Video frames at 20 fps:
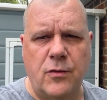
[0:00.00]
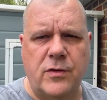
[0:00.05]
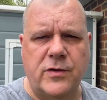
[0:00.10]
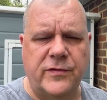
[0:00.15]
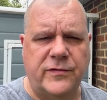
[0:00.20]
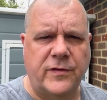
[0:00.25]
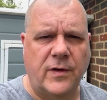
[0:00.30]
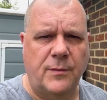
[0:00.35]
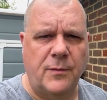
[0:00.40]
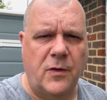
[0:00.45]

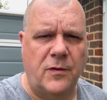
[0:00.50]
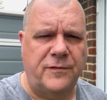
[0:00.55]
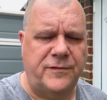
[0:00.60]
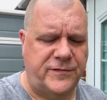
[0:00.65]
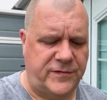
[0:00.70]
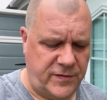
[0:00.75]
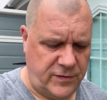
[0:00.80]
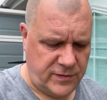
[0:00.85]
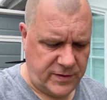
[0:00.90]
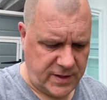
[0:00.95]
because I'm off
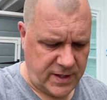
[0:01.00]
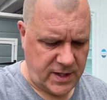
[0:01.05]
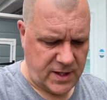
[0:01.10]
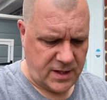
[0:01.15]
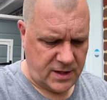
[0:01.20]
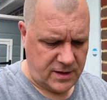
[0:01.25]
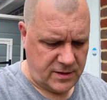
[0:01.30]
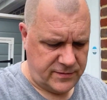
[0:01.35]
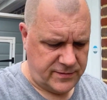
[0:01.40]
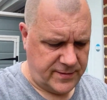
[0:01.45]
to the uh,
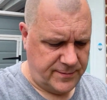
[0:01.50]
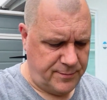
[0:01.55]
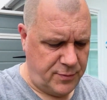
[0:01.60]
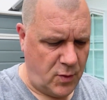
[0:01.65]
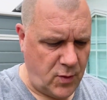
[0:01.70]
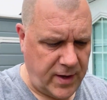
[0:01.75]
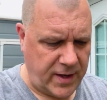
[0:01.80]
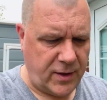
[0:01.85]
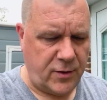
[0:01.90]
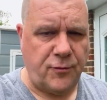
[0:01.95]
the
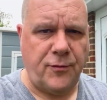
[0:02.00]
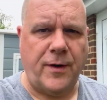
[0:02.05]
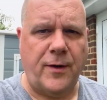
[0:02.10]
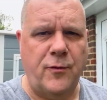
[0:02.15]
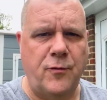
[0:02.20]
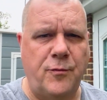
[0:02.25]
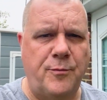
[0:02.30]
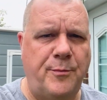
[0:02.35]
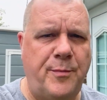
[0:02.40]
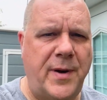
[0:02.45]

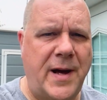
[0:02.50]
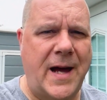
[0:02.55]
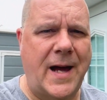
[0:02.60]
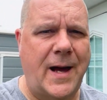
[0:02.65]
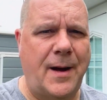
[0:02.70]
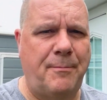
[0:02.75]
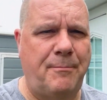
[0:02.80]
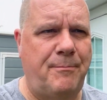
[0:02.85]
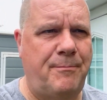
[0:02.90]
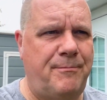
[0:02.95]
micro
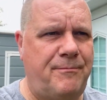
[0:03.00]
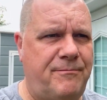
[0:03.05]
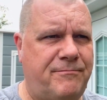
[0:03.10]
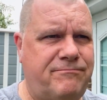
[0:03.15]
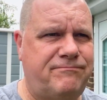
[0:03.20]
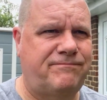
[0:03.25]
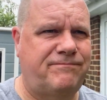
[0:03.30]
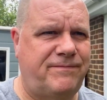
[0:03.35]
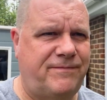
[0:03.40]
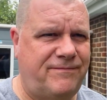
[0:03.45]
pub
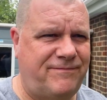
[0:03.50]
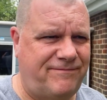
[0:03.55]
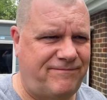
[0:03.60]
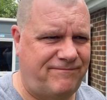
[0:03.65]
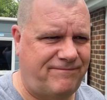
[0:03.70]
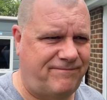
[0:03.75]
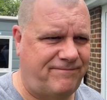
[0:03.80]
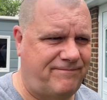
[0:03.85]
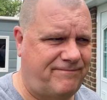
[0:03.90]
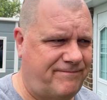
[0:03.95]

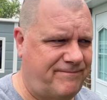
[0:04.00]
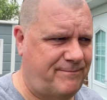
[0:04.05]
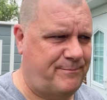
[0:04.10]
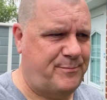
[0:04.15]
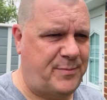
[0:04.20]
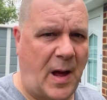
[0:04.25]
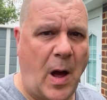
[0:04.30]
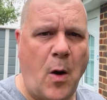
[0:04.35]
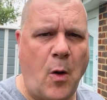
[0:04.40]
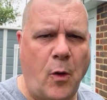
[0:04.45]

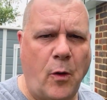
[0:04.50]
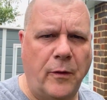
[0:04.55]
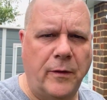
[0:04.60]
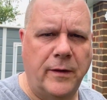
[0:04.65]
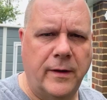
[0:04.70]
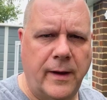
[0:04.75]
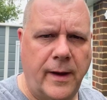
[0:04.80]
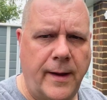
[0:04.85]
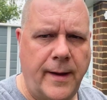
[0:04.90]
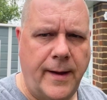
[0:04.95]
barn.
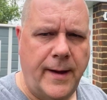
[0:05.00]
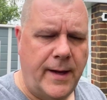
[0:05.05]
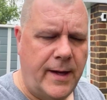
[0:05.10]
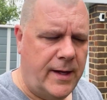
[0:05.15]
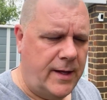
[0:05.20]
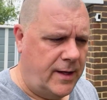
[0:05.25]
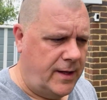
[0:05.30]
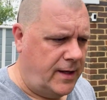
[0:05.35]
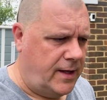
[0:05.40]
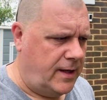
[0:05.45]

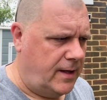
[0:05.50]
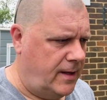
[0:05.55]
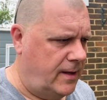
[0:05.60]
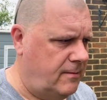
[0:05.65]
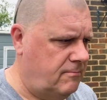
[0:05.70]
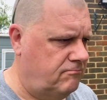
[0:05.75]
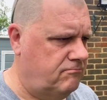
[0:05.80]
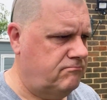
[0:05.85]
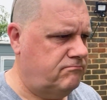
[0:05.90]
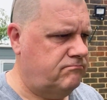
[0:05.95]

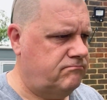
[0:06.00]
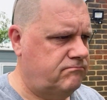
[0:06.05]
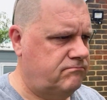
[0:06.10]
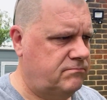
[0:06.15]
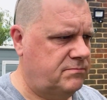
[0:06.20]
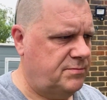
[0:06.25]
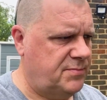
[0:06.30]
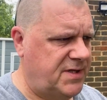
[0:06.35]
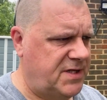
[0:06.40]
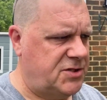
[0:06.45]
Um,
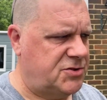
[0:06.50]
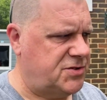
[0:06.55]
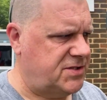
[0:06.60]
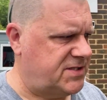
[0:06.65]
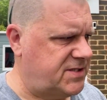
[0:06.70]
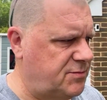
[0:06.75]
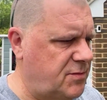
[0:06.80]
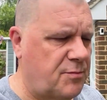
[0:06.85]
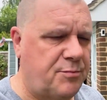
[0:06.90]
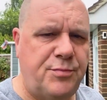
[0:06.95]
be
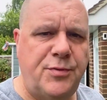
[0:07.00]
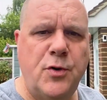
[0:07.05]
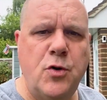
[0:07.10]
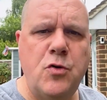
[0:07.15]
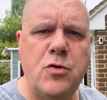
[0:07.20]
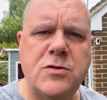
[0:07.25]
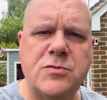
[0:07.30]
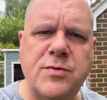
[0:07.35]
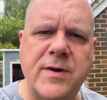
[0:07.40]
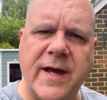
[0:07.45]
interesting what
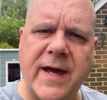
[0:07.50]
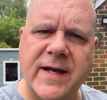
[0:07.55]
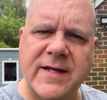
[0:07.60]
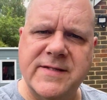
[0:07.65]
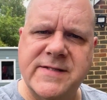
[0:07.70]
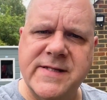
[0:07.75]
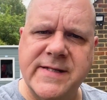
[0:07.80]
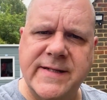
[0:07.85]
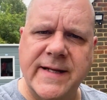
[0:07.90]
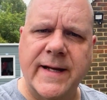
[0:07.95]
brews we get
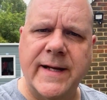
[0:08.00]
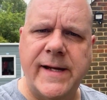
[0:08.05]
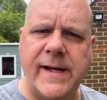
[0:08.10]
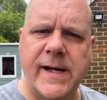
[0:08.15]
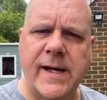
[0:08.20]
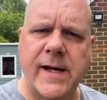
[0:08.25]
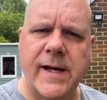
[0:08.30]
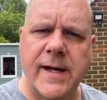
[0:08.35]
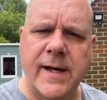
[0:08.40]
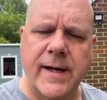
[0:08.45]
today.
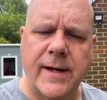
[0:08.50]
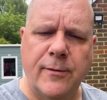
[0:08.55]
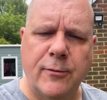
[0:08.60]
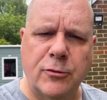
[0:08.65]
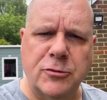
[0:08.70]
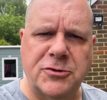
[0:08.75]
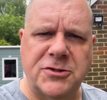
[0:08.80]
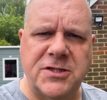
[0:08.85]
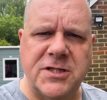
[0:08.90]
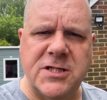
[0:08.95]

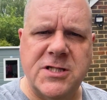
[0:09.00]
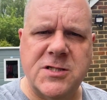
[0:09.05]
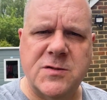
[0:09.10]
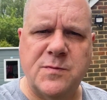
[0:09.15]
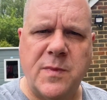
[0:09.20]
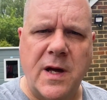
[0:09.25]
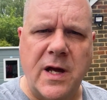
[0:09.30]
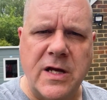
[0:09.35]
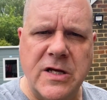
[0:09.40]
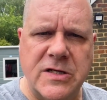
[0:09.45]
Watch this
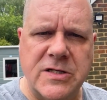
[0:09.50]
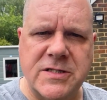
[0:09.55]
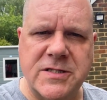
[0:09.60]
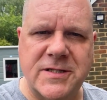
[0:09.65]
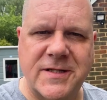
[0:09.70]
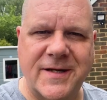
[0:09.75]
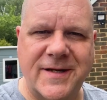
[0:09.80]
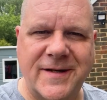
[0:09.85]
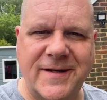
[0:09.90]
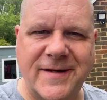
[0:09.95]
space.